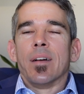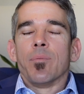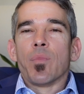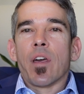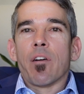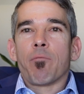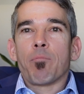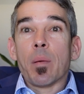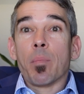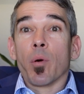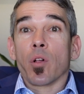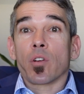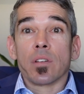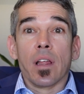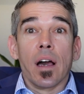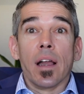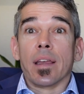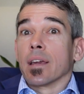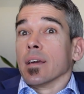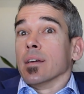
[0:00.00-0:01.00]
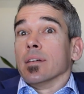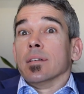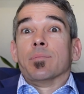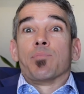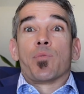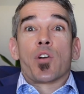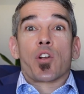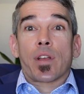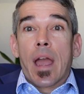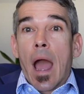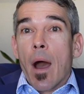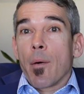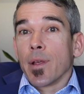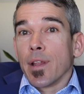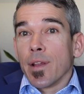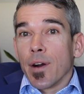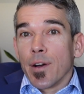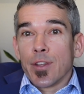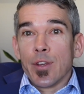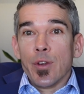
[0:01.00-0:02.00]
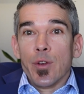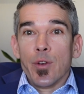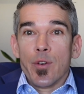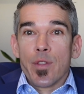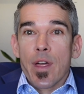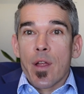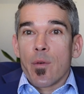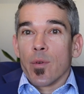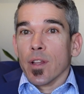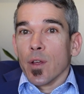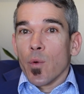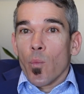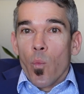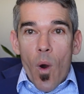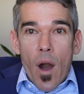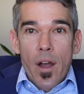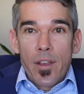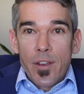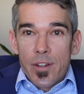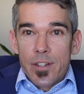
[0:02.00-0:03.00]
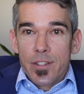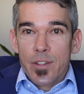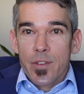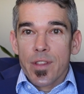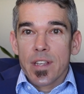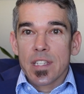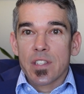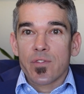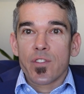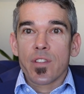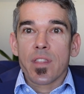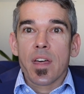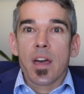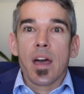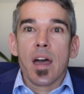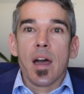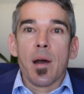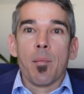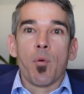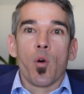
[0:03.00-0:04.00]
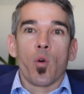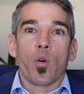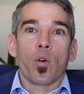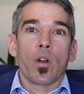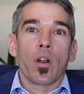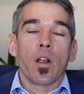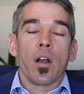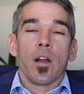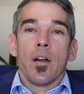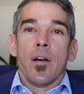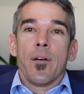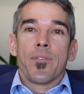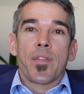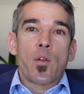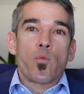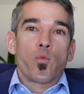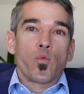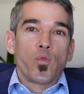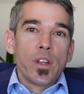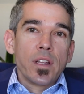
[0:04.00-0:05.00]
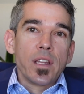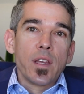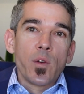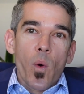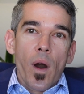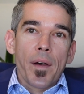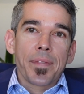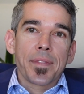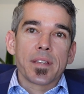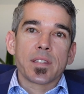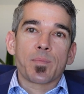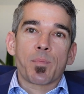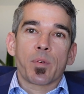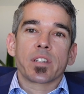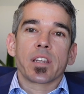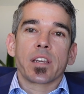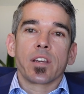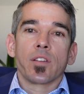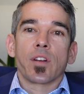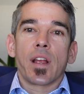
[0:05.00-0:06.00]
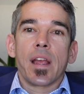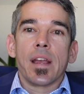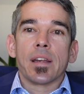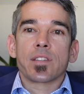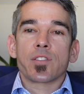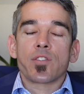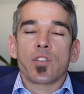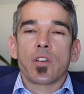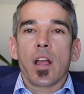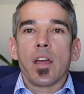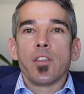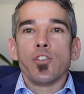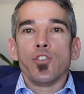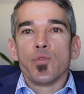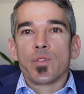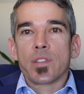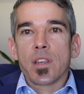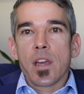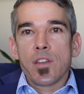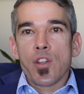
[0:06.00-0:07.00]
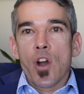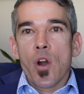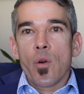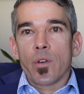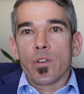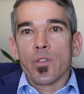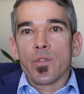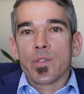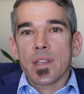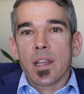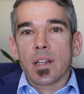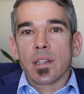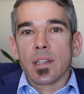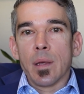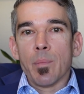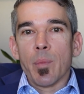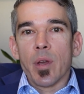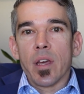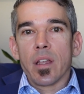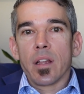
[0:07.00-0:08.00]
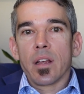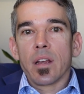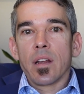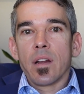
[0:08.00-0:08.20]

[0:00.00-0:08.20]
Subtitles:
if people are like, they're counting on you, they really want you to do this for them, or they really want this particular answer, and you say no or you set a limit,